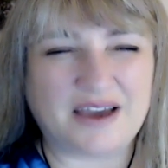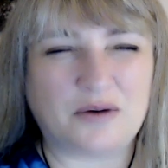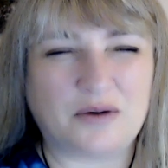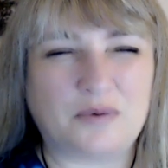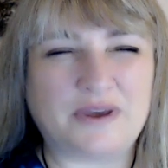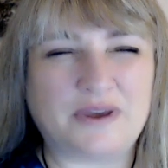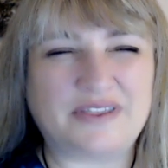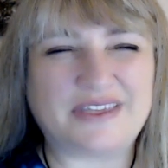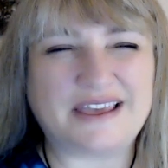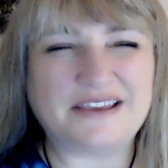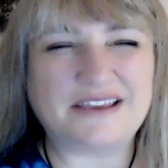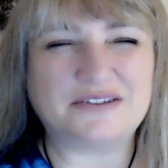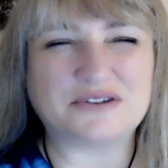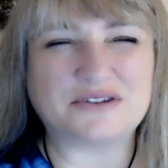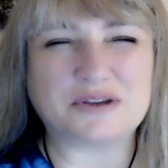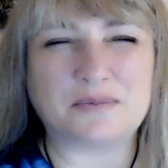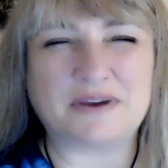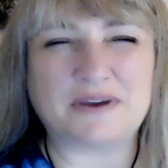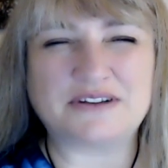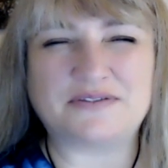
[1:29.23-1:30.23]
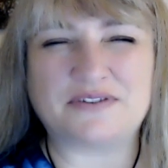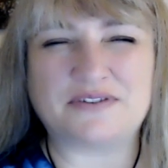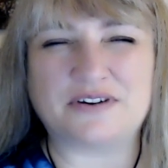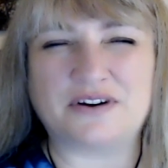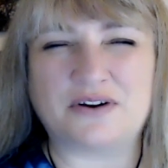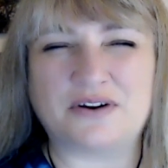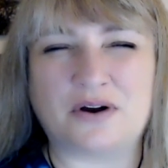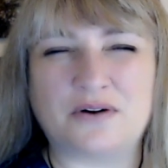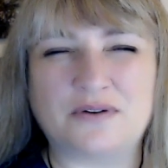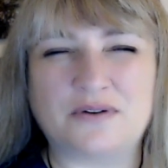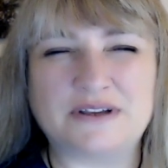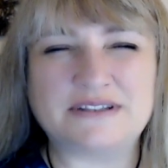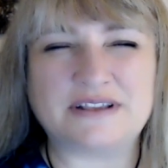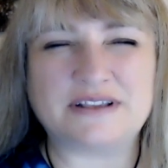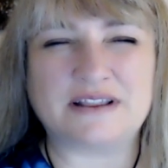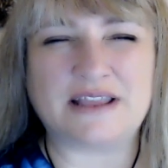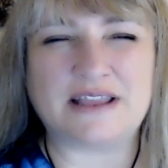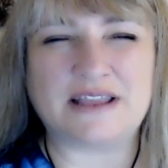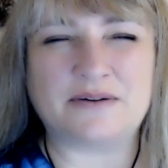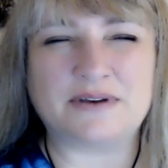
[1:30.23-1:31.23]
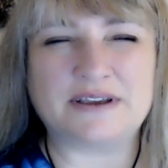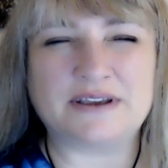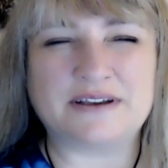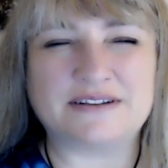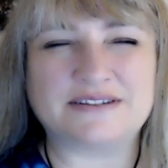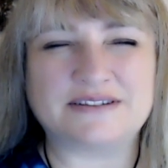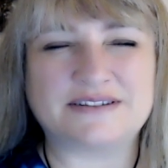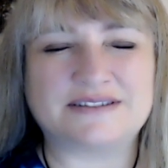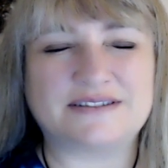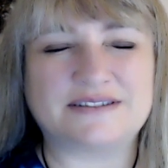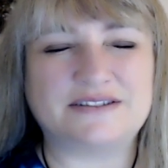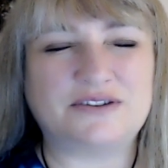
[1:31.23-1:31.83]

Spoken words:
We thank you so much for always allowing us